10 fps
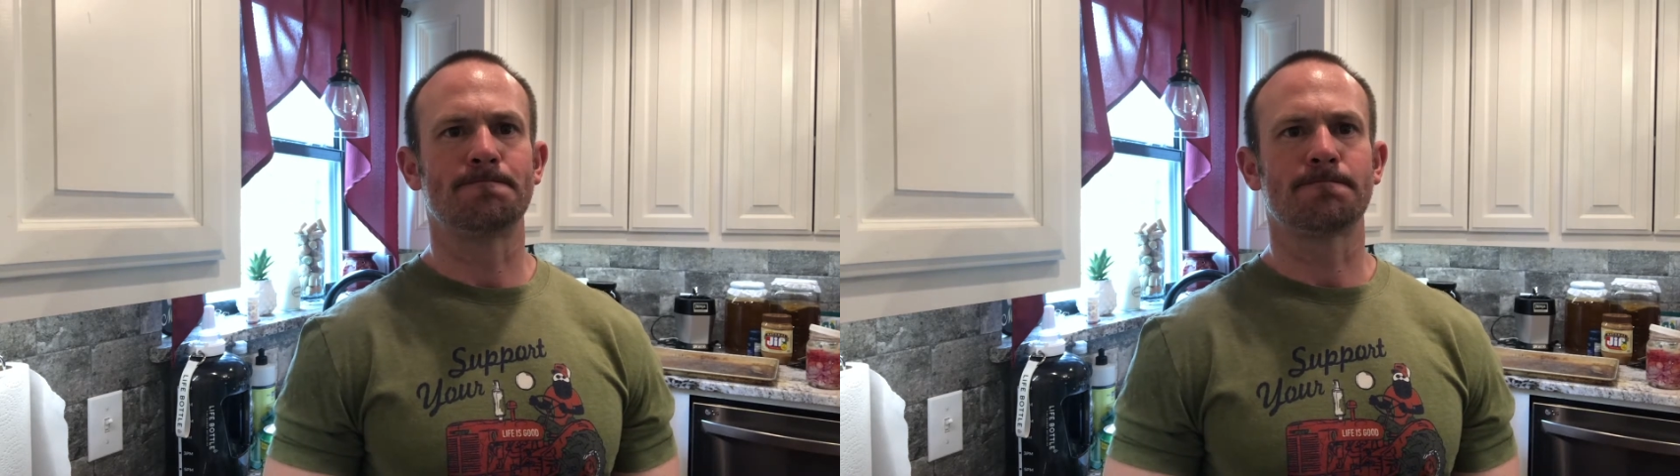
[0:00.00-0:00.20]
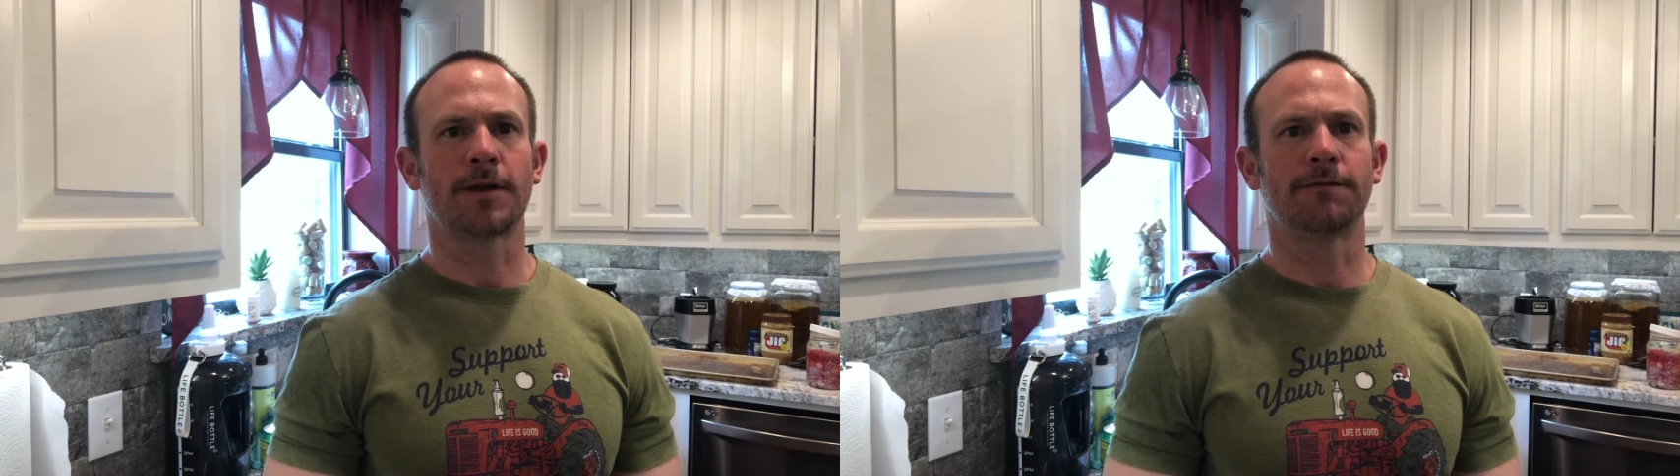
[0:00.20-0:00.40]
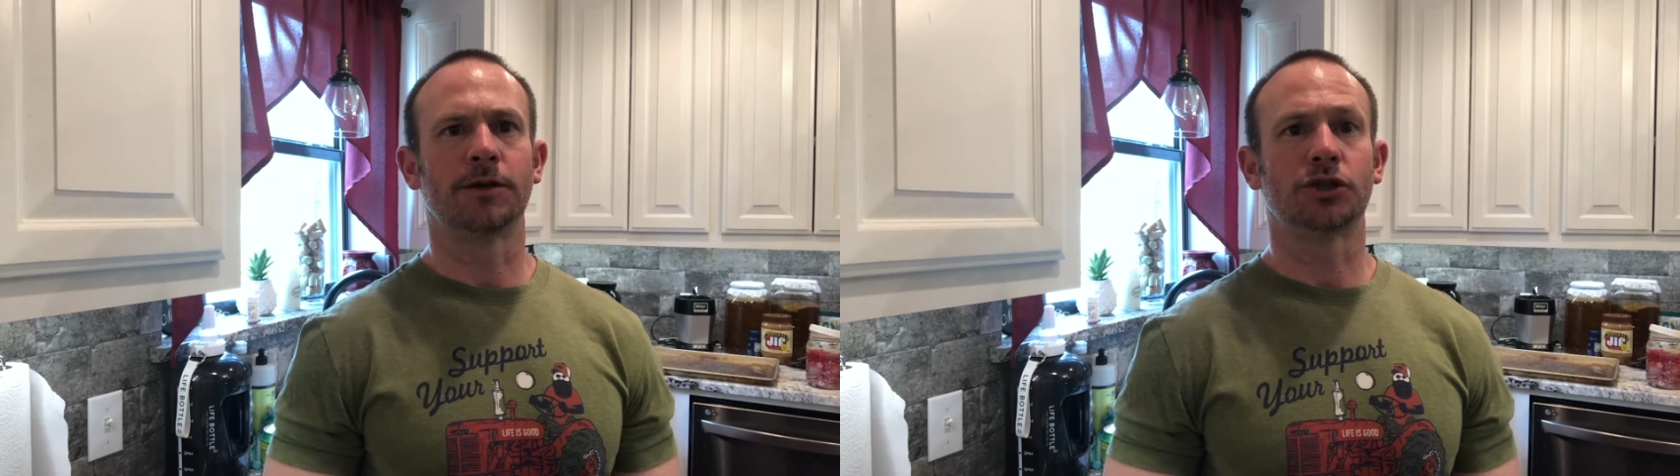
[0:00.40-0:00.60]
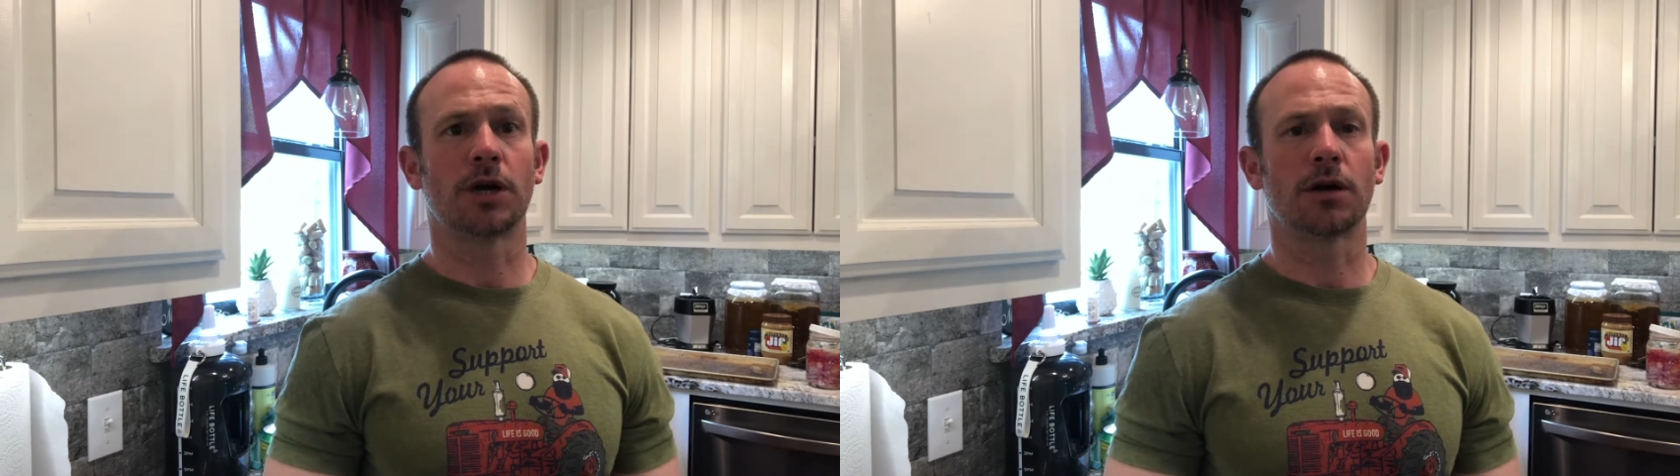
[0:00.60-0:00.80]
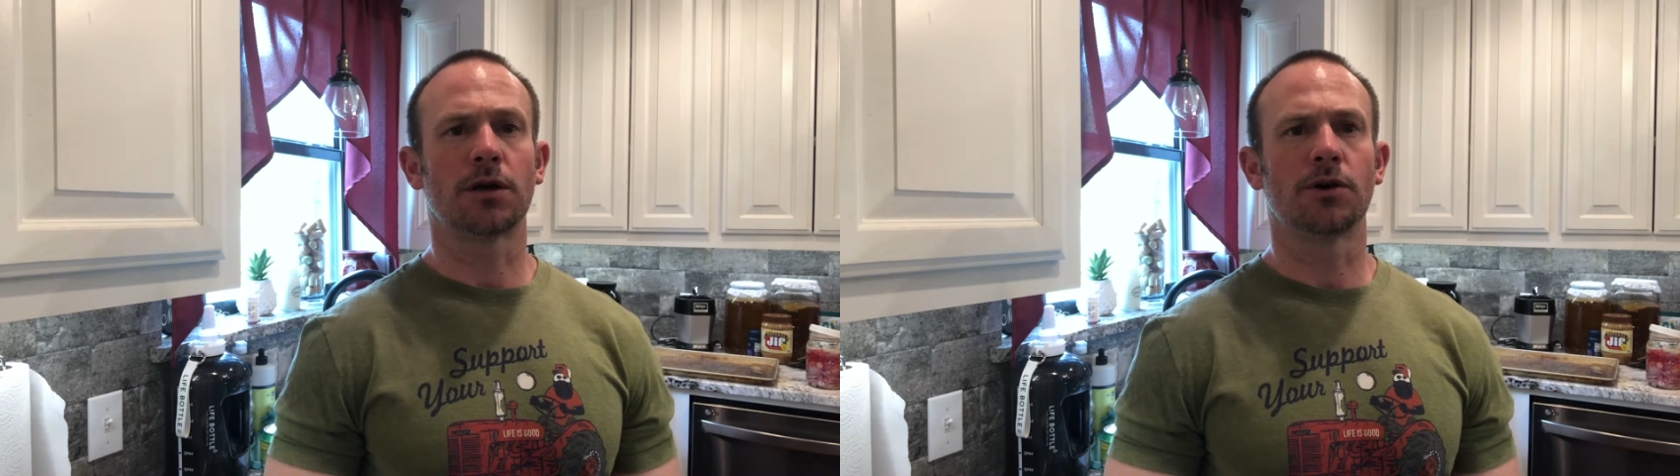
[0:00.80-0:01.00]
fish
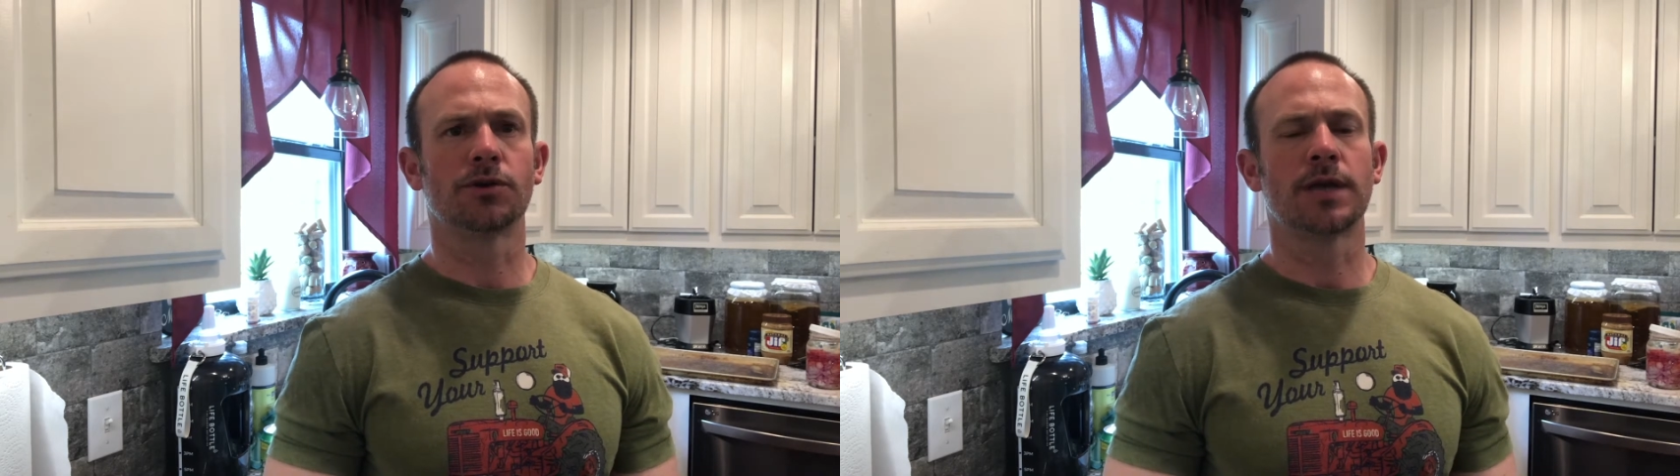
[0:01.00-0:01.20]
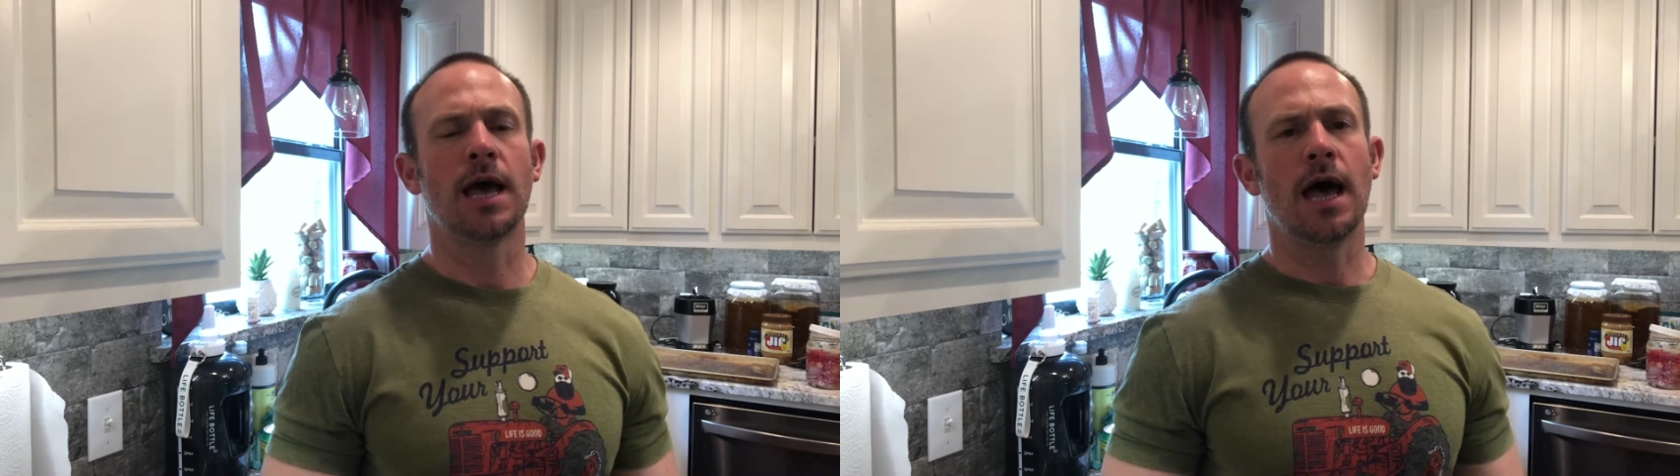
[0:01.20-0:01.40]
tacos.